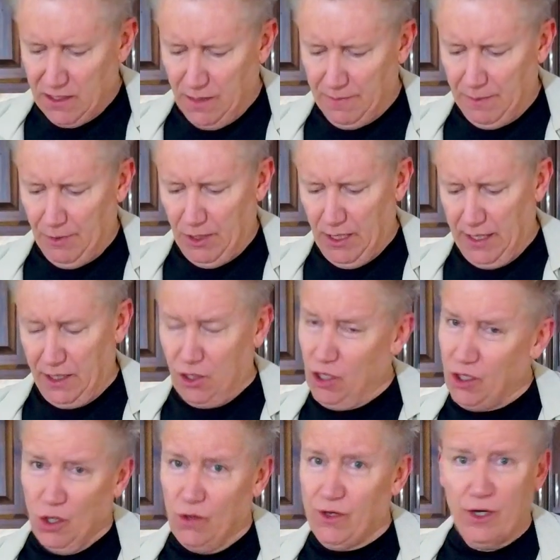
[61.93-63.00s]
people are like,
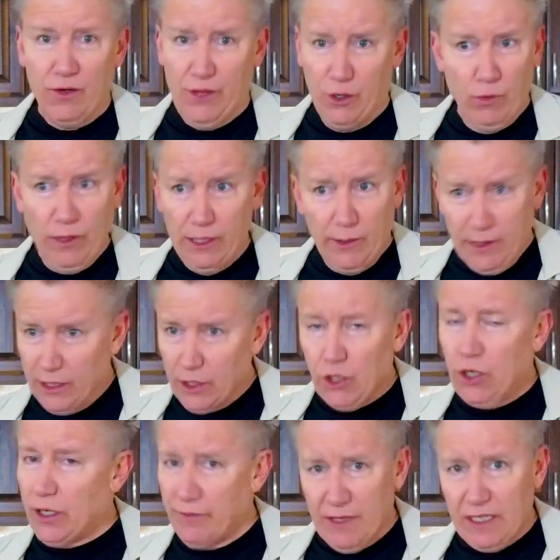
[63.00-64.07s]
no, they're really, really good.
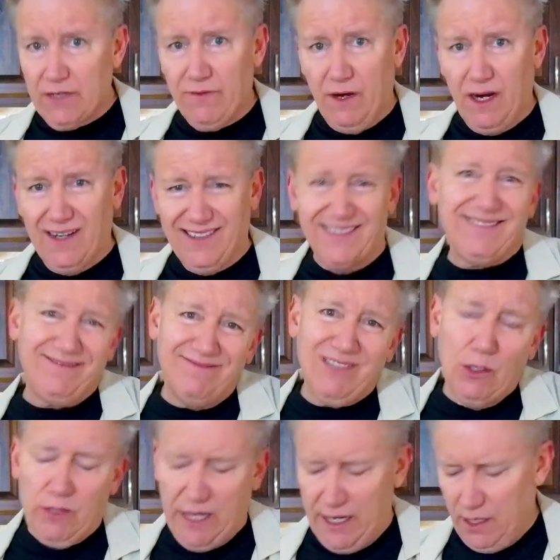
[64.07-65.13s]
Everything's fine.
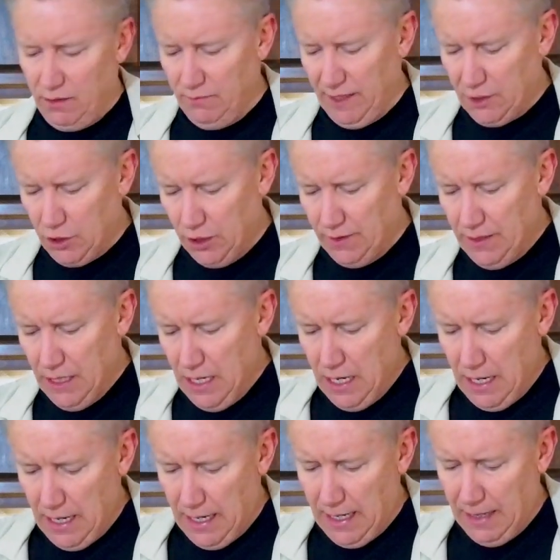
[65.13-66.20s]
Okay, that's good.
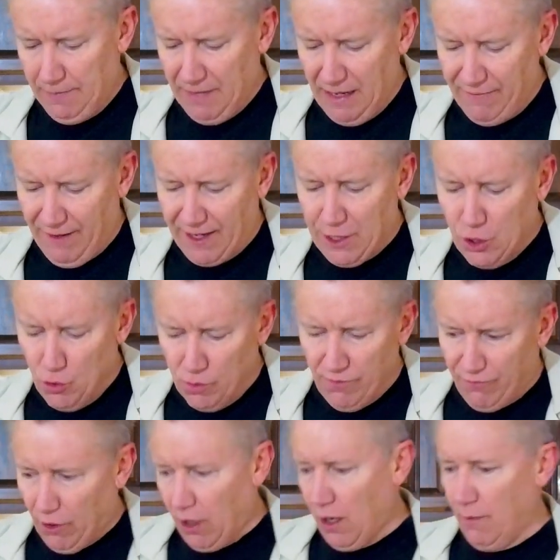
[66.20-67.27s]
If I knew the
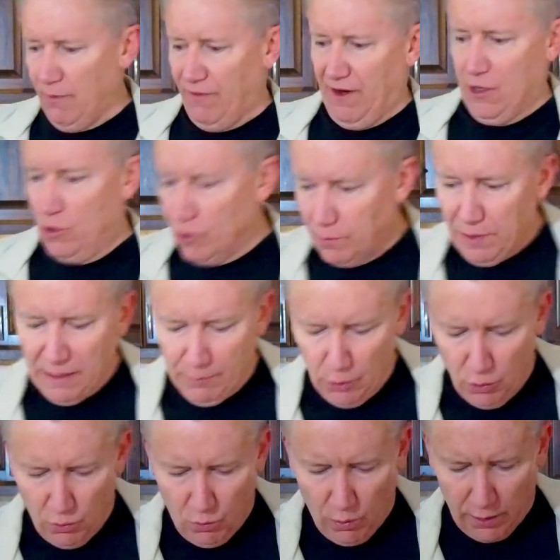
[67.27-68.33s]
farm, if I knew the people
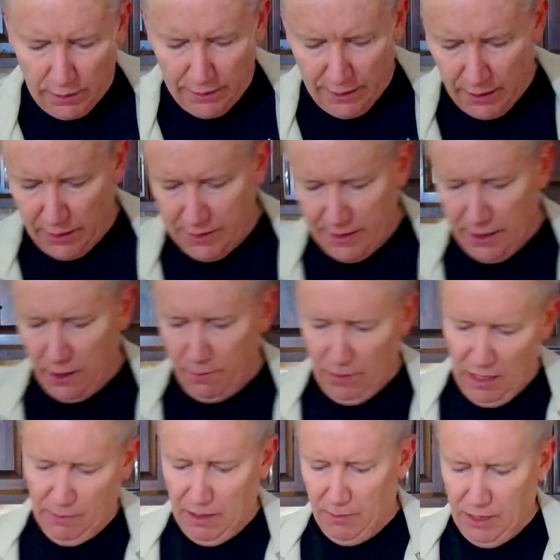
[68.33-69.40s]
who were working there, etc., blah,
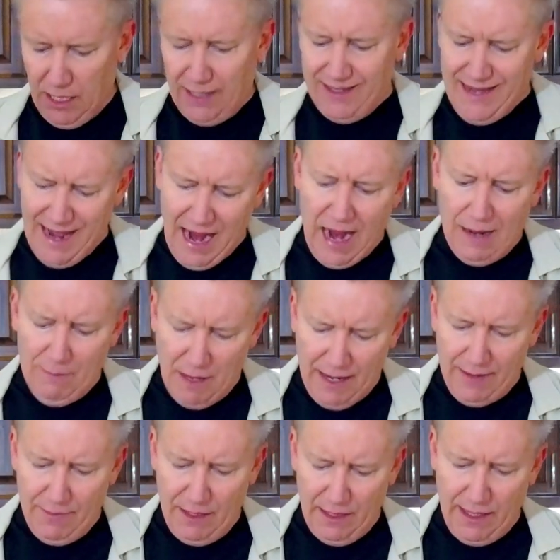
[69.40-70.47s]
blah, blah, yeah, I might
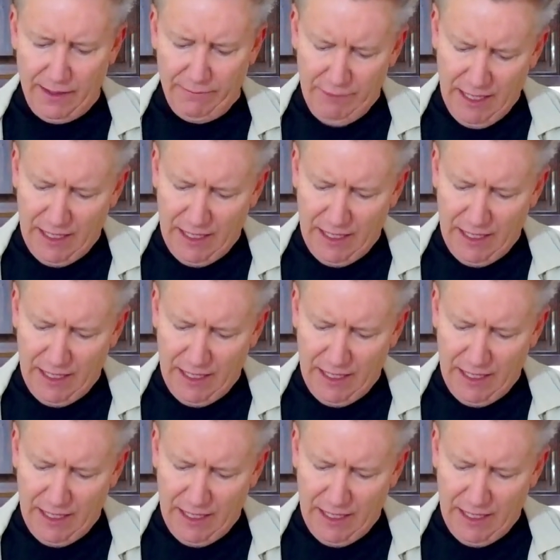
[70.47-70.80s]
be like, yeah,